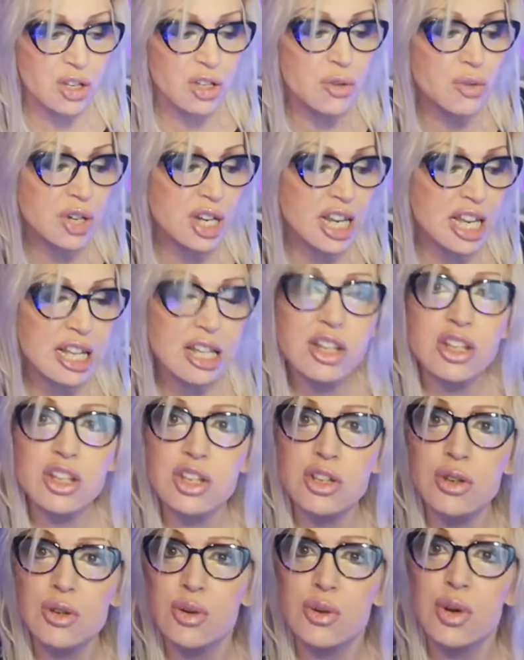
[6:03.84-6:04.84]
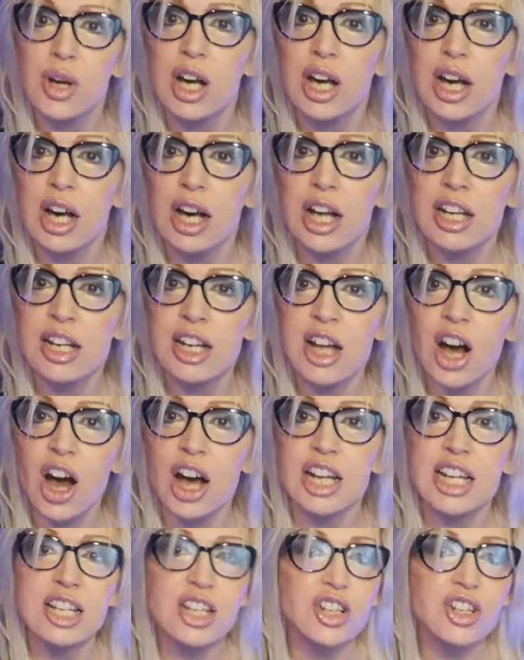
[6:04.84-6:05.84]
You need to
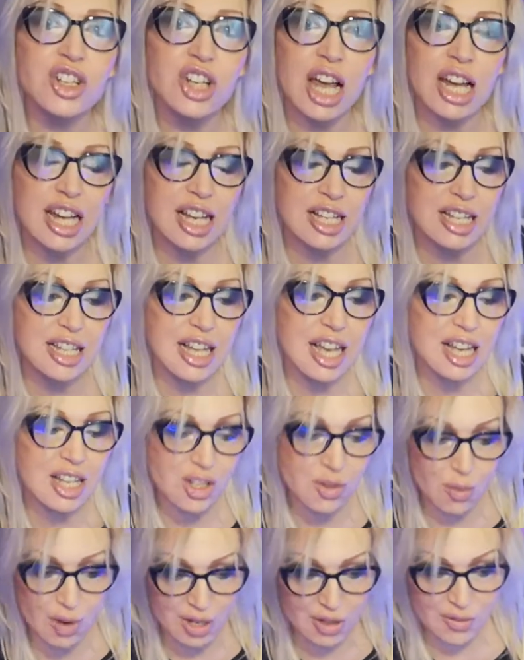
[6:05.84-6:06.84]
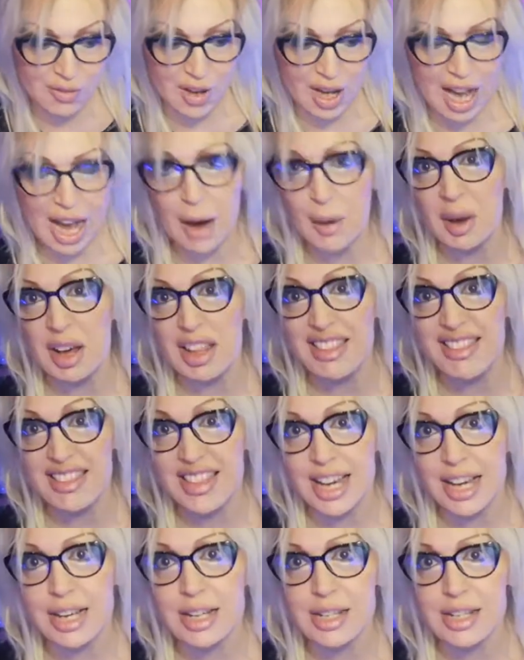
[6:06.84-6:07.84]
learn as a cellist. It's one of our
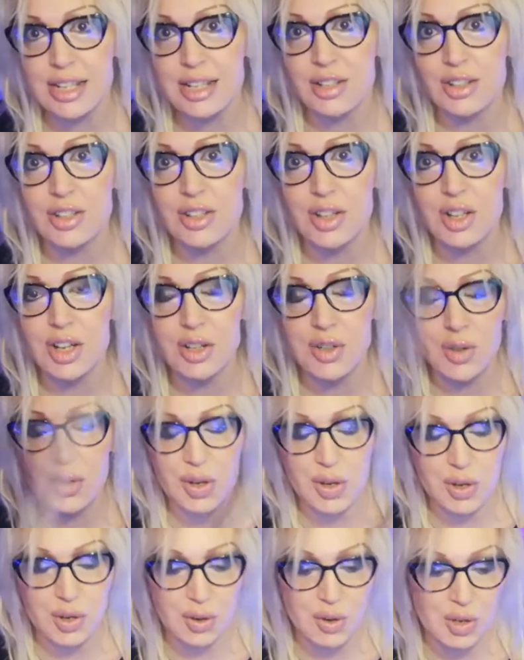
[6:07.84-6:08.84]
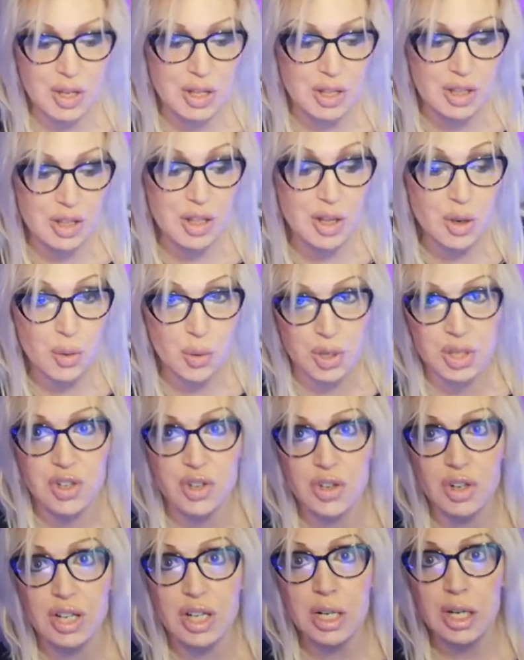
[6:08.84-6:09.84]
things in the
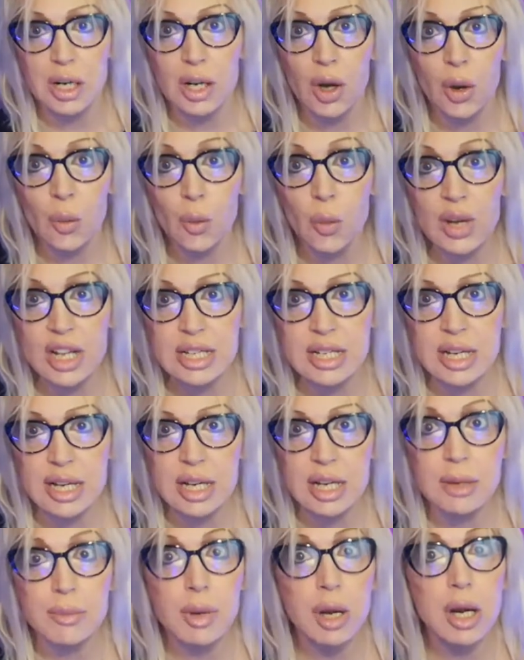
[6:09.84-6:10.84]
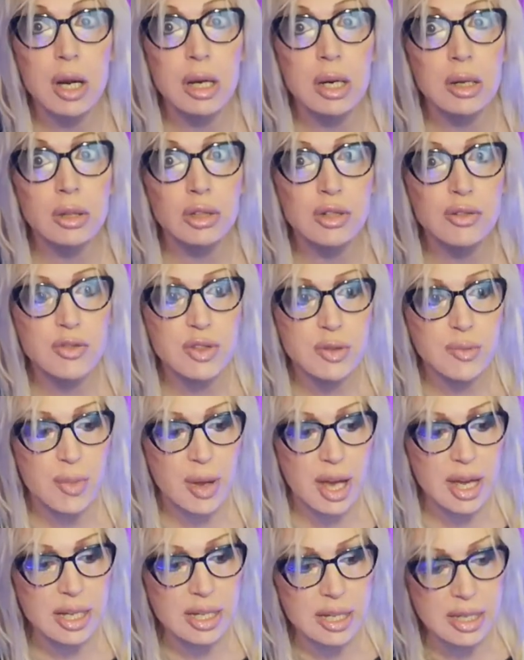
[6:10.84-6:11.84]
orchestra. We take up a lot of
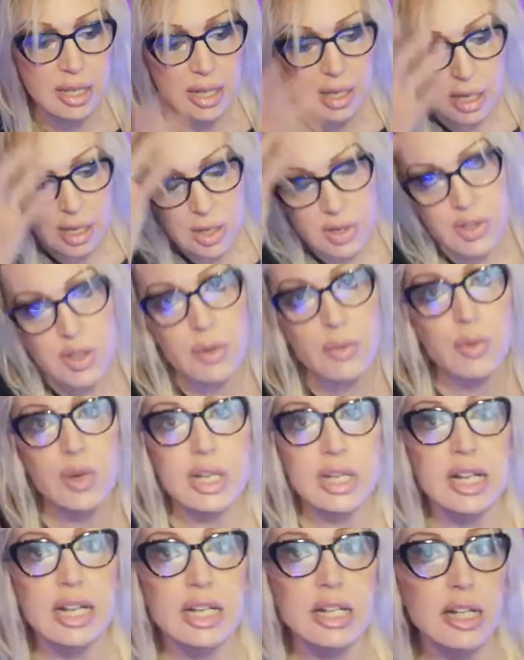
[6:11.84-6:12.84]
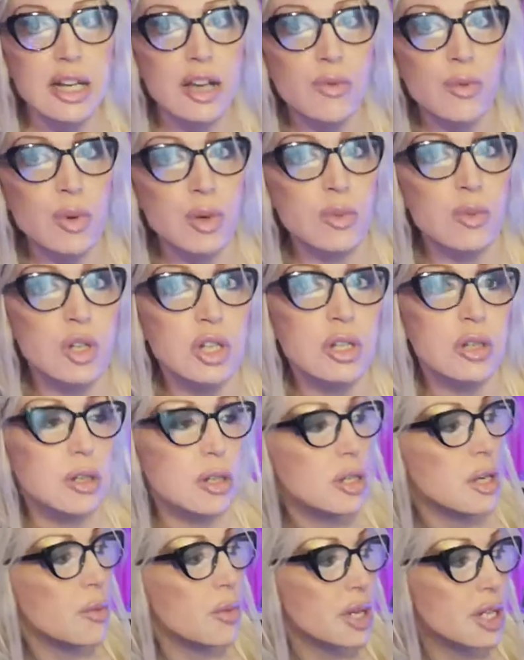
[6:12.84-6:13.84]
space. So we need, we
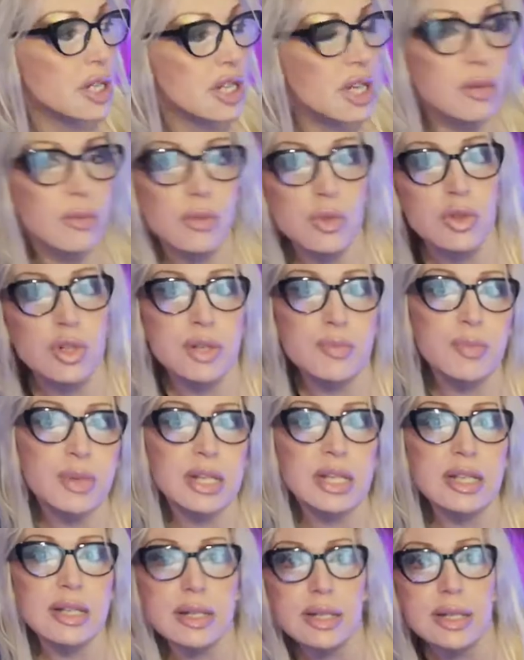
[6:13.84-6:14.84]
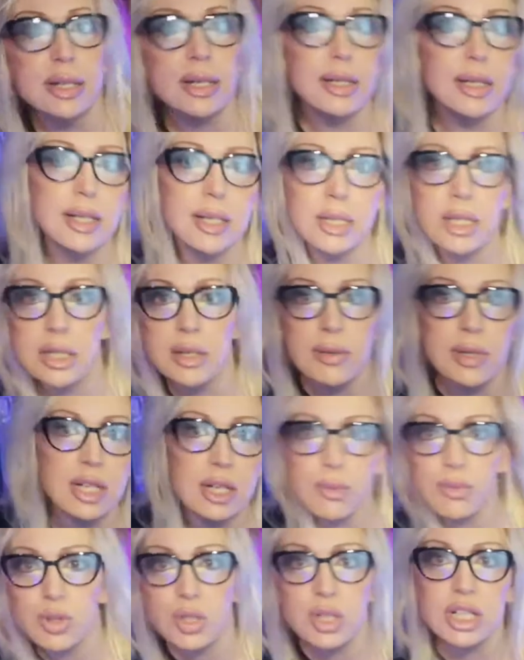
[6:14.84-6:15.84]
don't want to be sitting next to
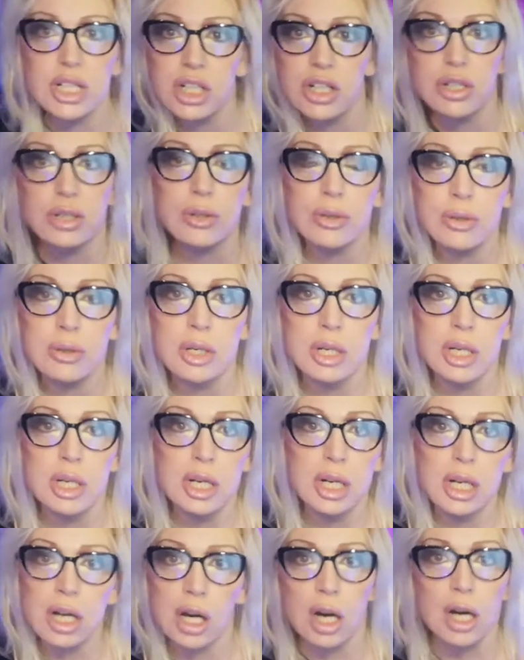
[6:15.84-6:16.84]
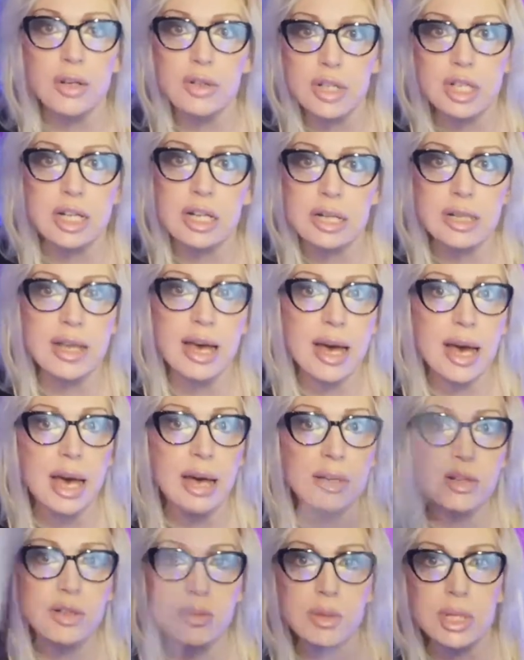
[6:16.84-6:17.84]
anybody too closely
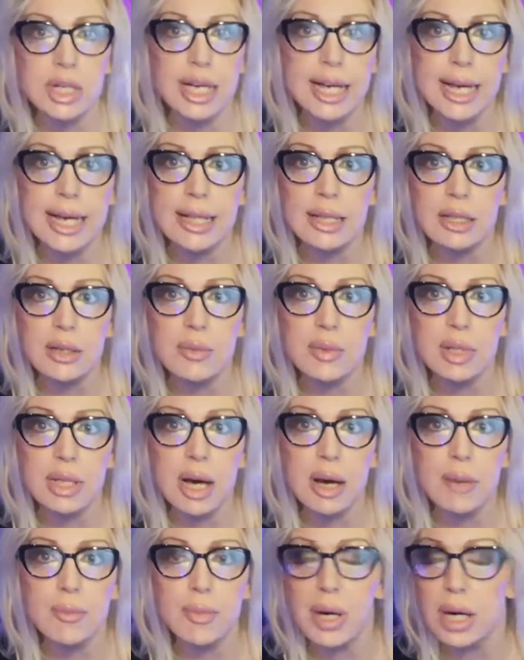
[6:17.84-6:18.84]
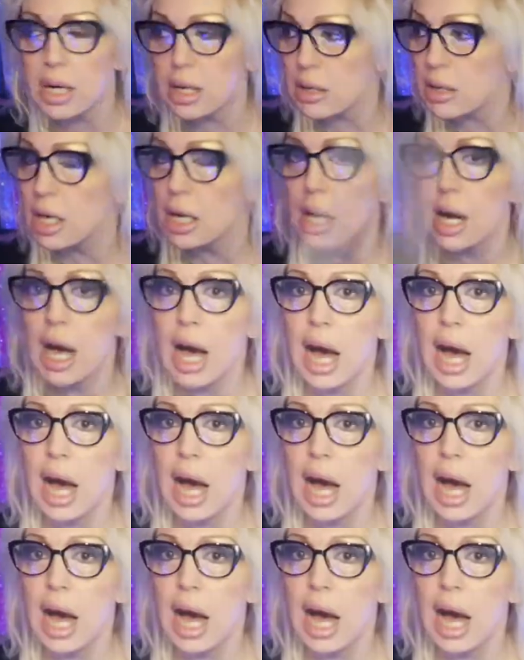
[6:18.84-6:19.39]
there because we're going to hit them with our bow.